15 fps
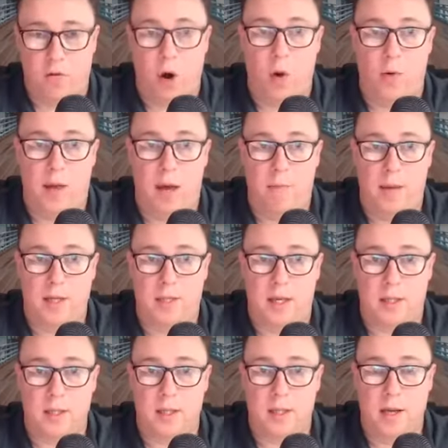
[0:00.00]
their
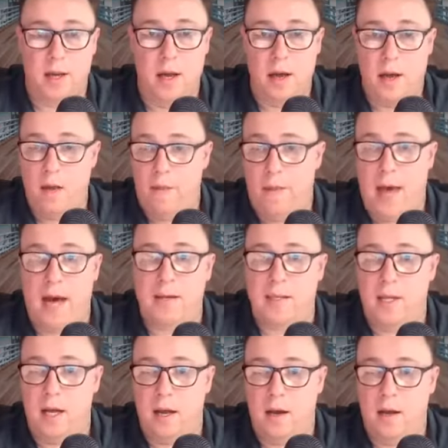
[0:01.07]
business. That's
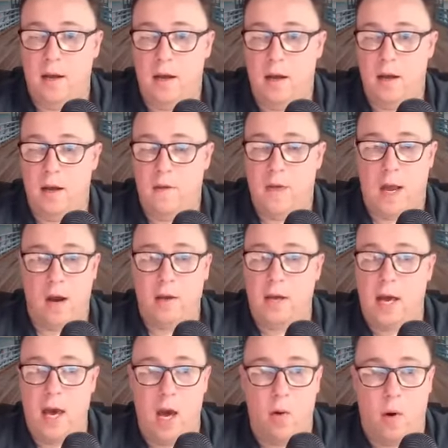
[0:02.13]
it. They don't
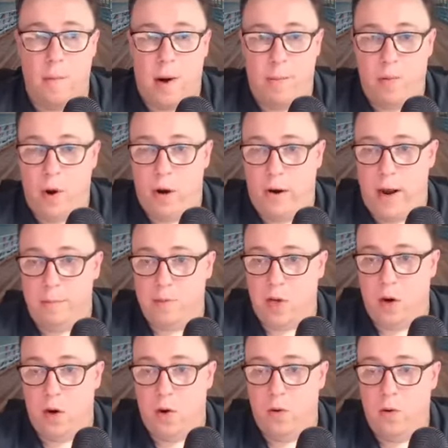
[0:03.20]
care what my program's
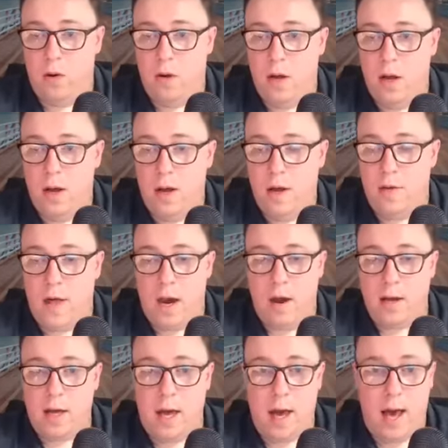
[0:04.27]
called. They don't
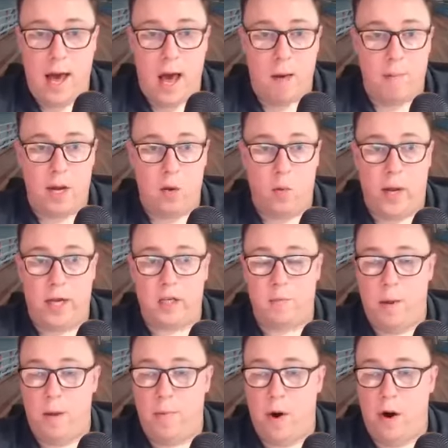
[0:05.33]
care how many weeks
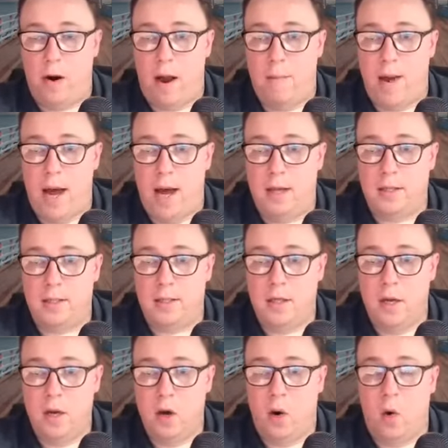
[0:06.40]
my program has.
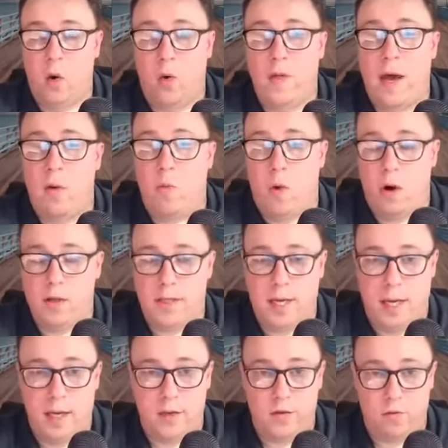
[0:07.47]
All they want
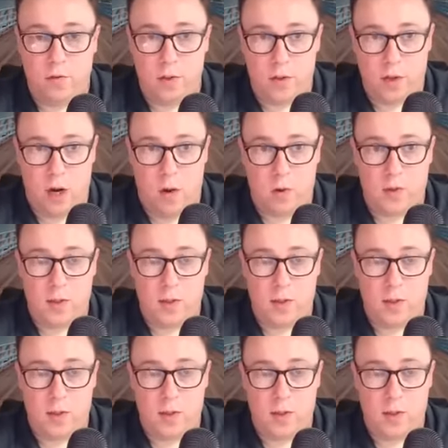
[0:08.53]
is results.